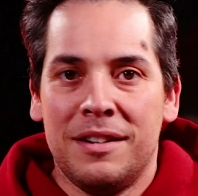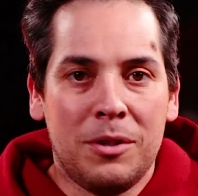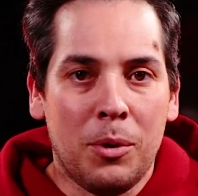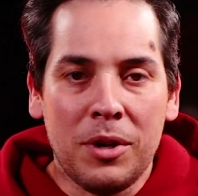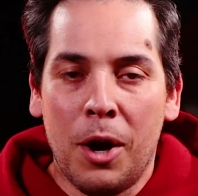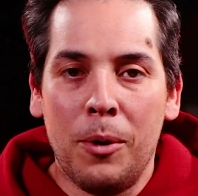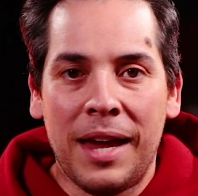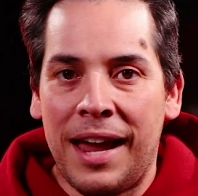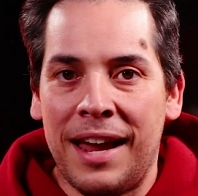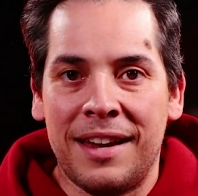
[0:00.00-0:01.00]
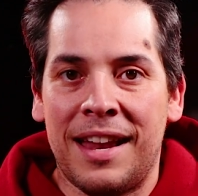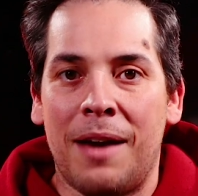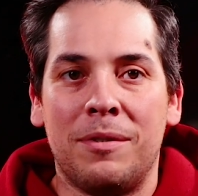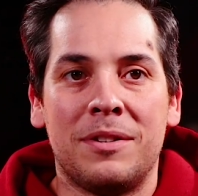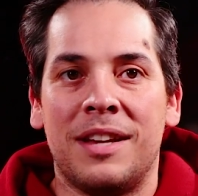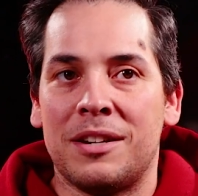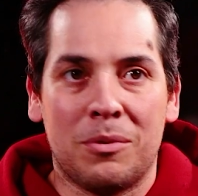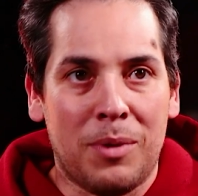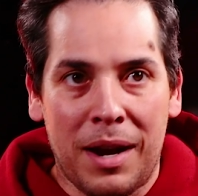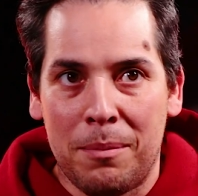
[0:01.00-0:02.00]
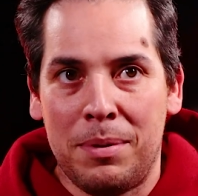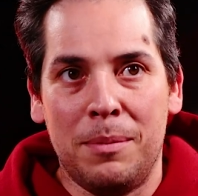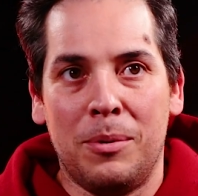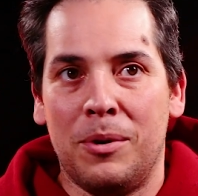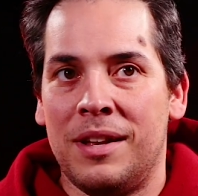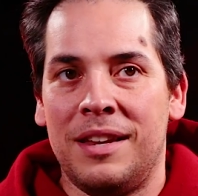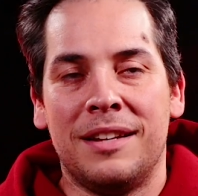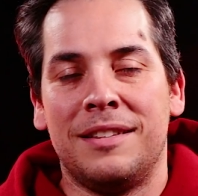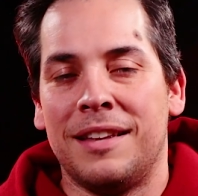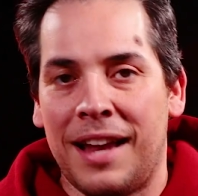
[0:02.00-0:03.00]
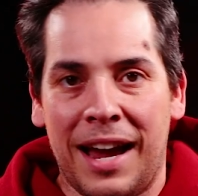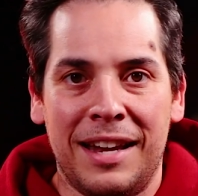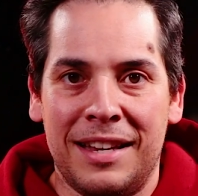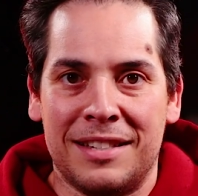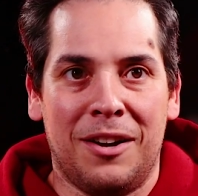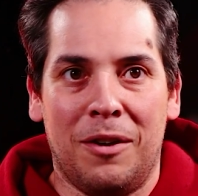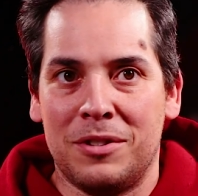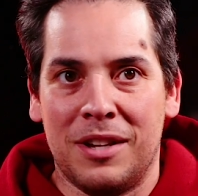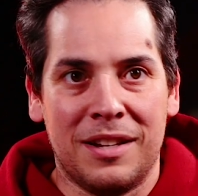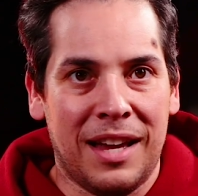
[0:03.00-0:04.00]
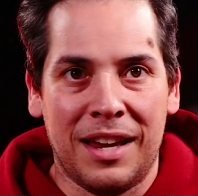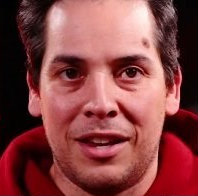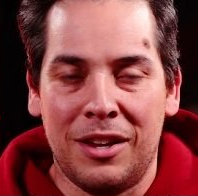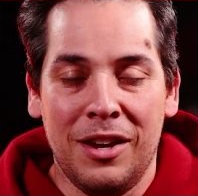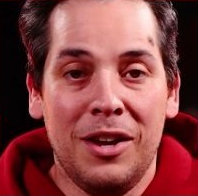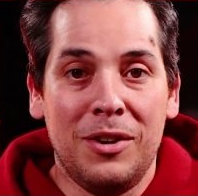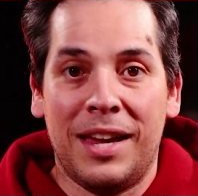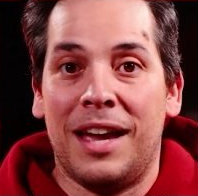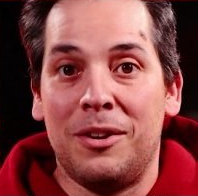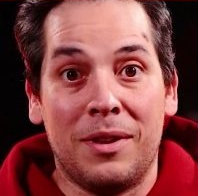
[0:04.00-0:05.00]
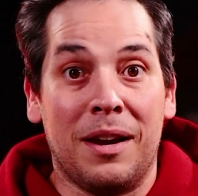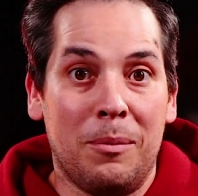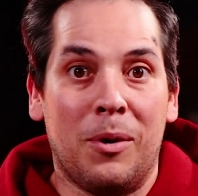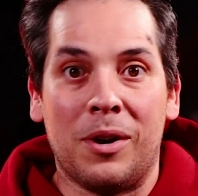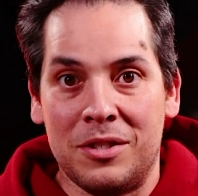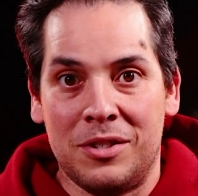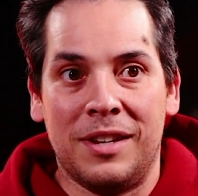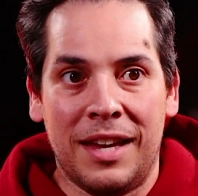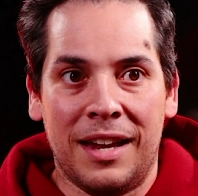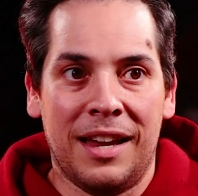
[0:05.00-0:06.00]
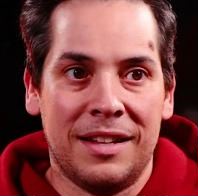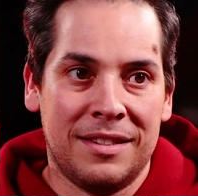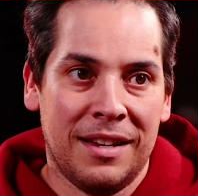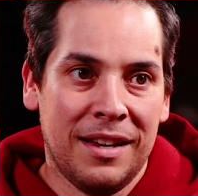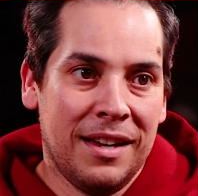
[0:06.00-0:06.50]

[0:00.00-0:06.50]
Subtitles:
doing cocaine and having sex with random people, and then you get to the 90s and all of a sudden, like, you can't do that anymore because you could get AIDS,